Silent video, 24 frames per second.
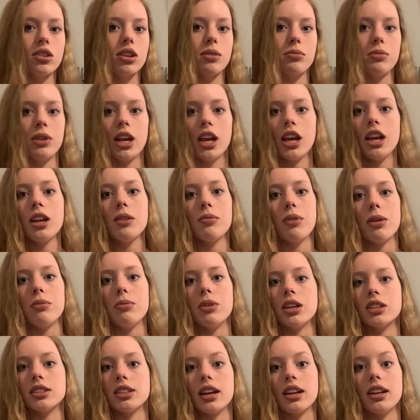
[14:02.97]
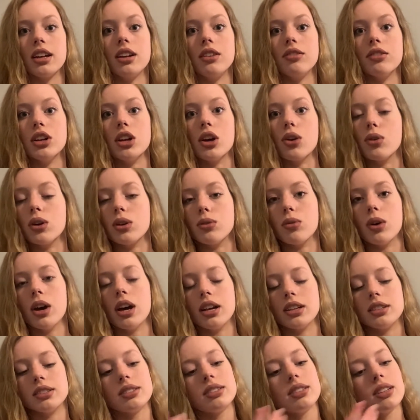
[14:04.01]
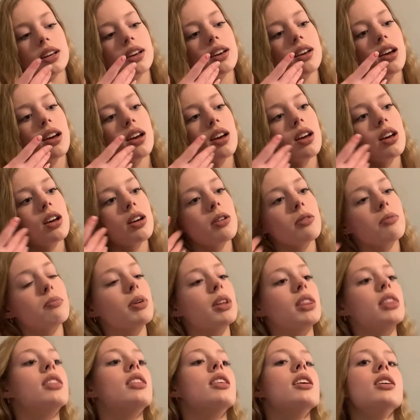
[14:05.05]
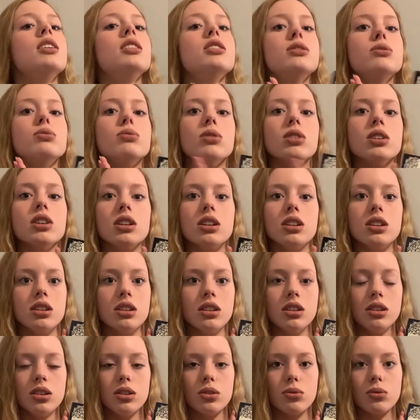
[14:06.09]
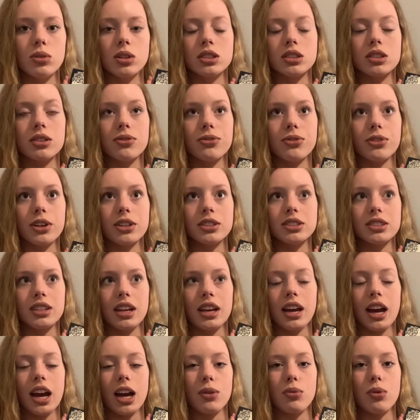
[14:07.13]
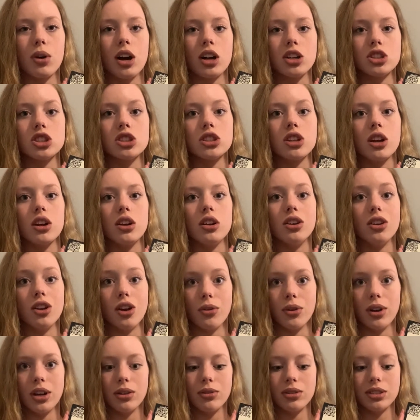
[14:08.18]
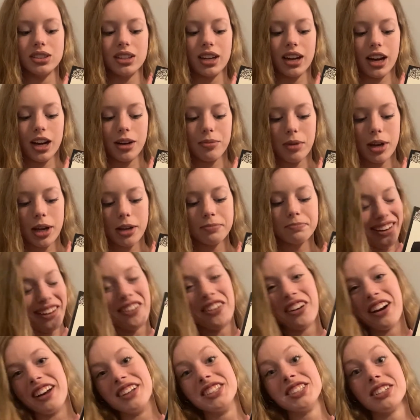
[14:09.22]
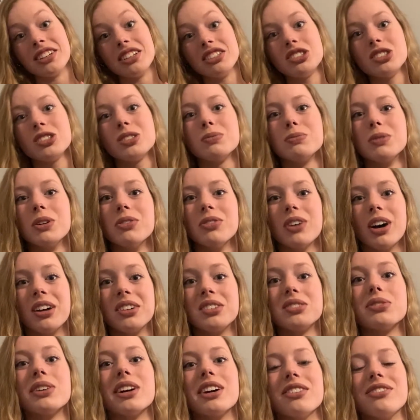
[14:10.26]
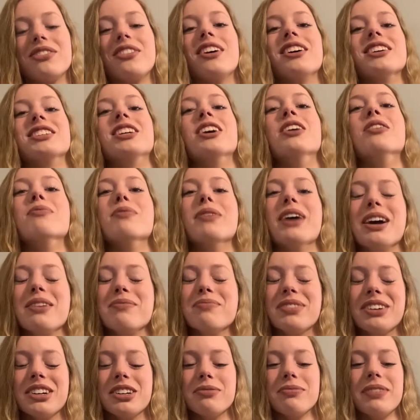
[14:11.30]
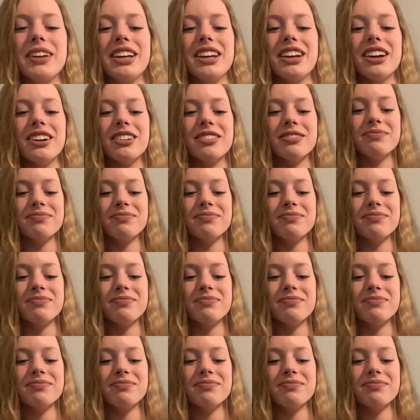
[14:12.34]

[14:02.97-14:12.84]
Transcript: them an anime because I didn't even know what it was. But this one was the first thing I watched knowing it was an anime. Alright, so let's just move on to where it falls on my book bingo.